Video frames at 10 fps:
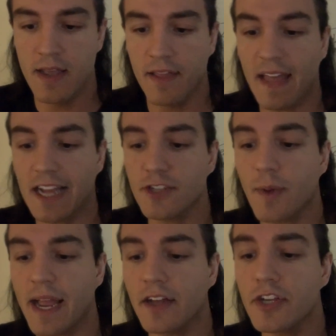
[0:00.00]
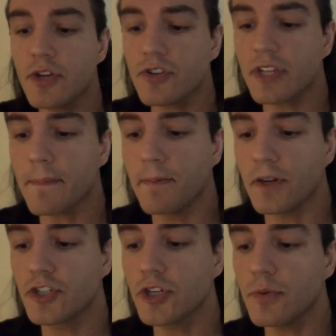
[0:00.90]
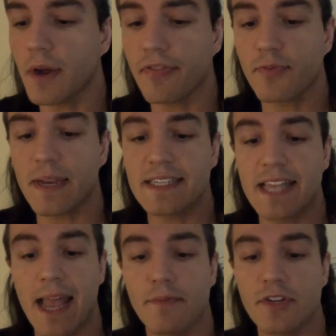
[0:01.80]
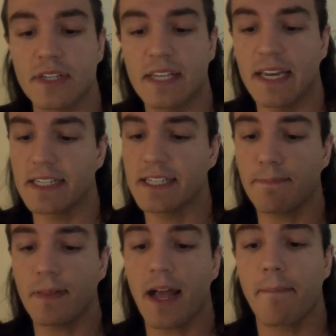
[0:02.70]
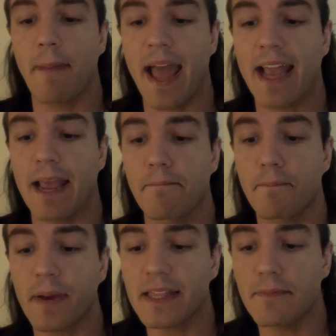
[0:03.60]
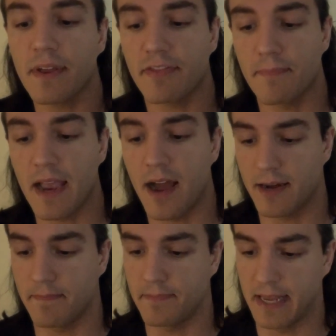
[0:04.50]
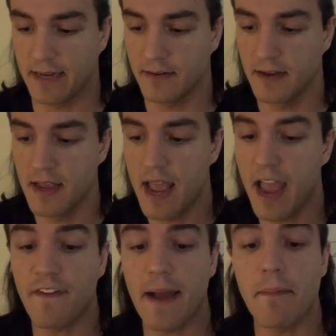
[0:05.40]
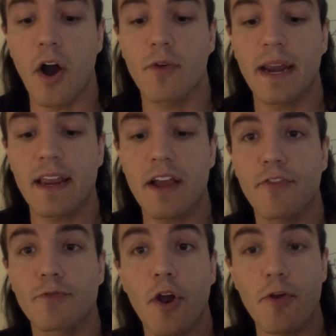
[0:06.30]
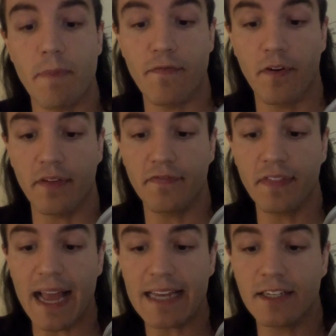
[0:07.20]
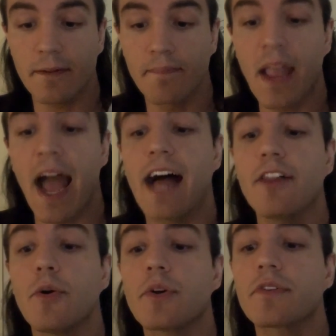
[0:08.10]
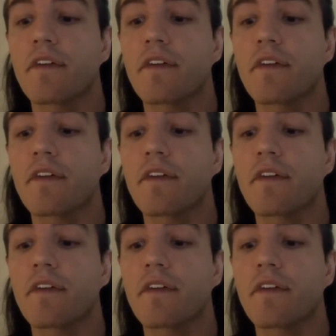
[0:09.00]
That's why I'll usually put 2 or 3 sandwiches in a Ziploc bag and bring them with me on a plane. If I'm already on the road before the flight, I'll order a